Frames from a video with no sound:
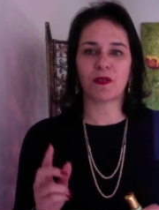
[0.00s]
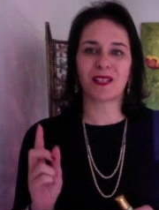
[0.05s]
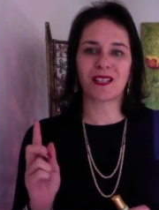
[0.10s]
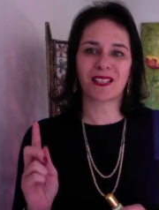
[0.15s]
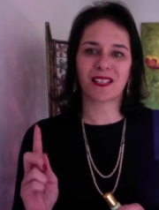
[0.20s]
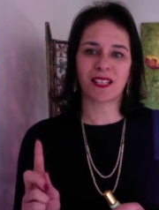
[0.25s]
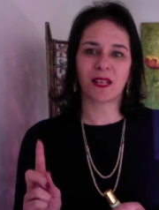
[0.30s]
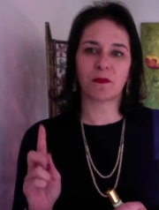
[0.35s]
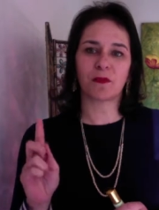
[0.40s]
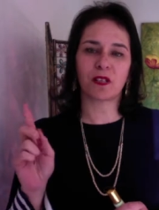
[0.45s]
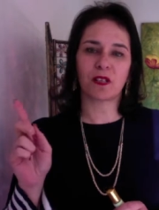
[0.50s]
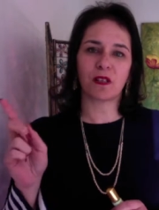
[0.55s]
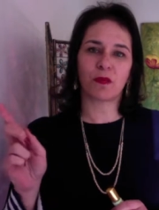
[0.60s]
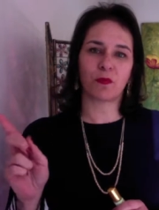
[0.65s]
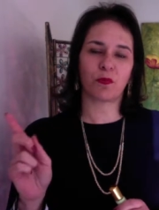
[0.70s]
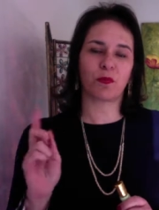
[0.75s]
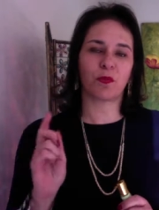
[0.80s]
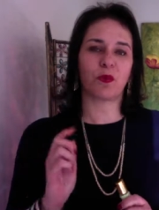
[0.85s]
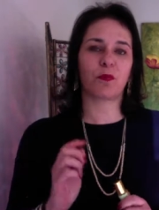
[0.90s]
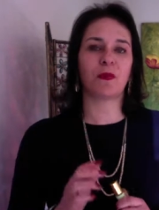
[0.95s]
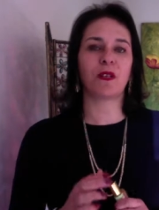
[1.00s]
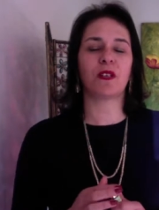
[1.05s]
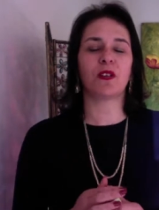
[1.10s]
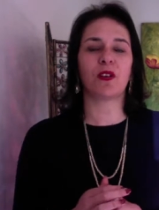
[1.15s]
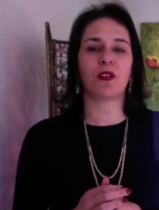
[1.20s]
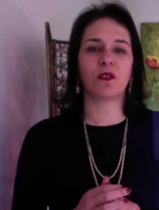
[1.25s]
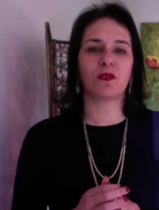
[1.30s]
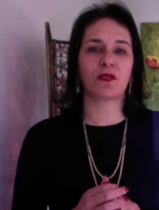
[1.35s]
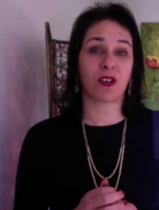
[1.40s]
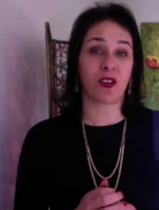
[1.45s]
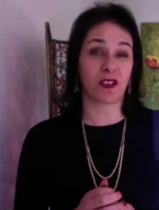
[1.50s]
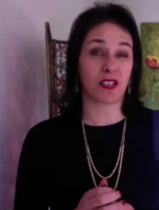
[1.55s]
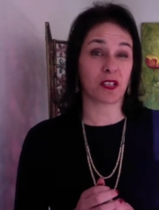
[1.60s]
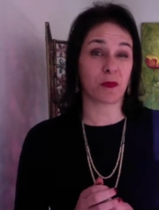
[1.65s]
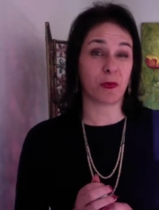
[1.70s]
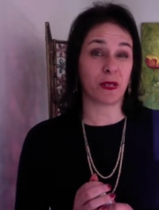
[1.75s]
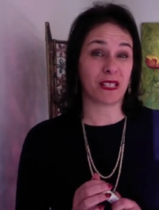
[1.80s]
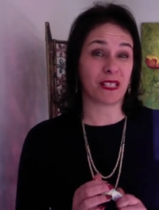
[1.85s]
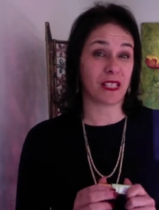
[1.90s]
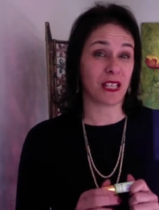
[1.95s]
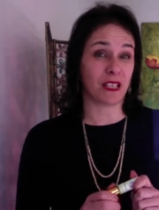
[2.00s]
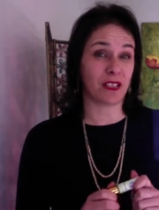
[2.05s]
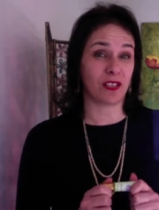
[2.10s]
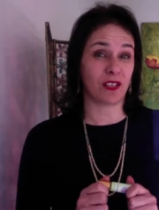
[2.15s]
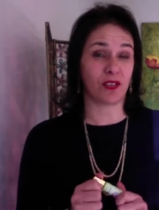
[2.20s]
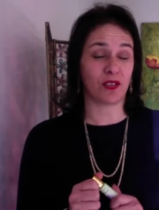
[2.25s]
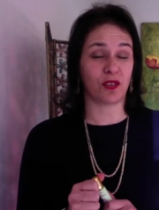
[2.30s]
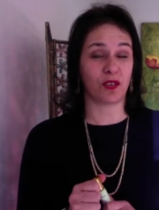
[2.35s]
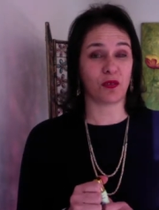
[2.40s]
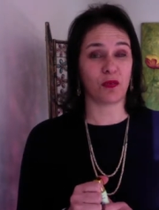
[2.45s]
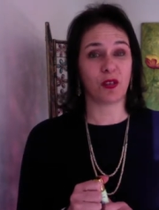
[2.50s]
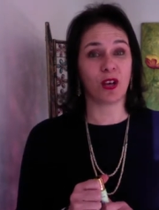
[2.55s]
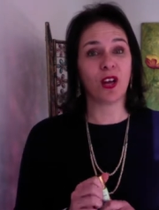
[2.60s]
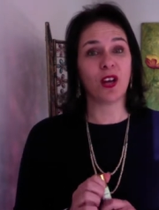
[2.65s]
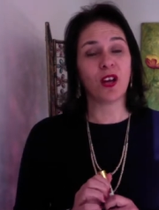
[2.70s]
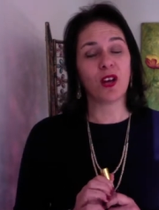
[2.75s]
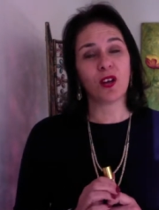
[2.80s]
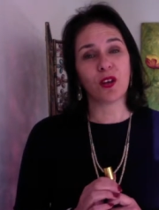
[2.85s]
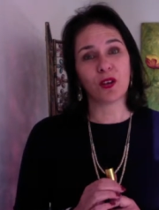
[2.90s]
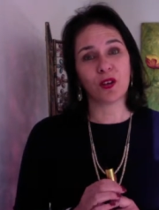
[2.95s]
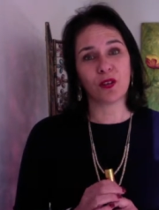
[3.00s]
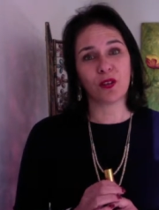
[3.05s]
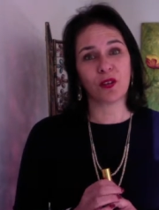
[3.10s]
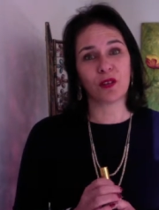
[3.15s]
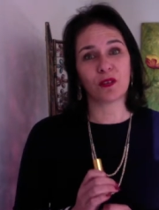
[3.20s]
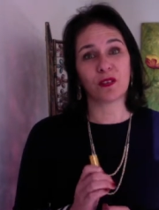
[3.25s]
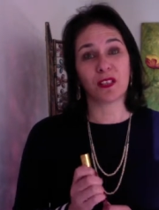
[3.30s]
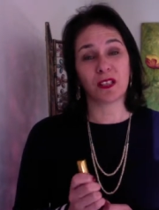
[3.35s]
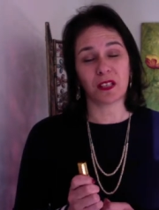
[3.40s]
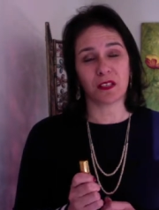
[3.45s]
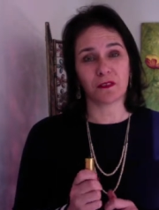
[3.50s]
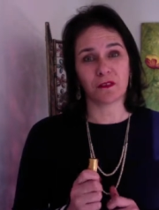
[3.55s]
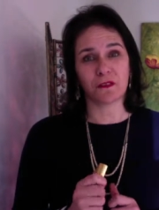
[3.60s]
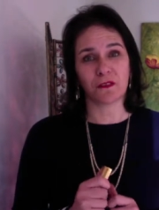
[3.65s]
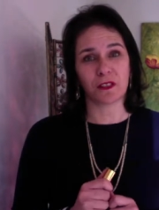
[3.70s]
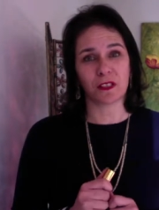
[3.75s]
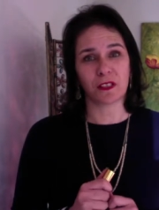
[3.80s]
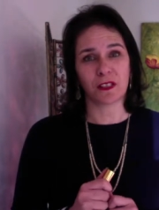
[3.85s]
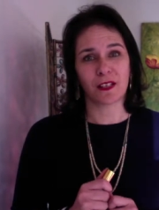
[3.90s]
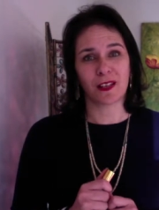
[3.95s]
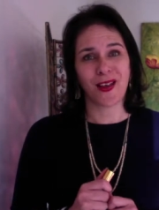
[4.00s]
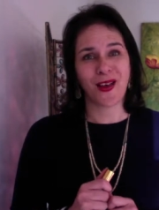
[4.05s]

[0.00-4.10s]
except to the woman who's going to be sending you her gift.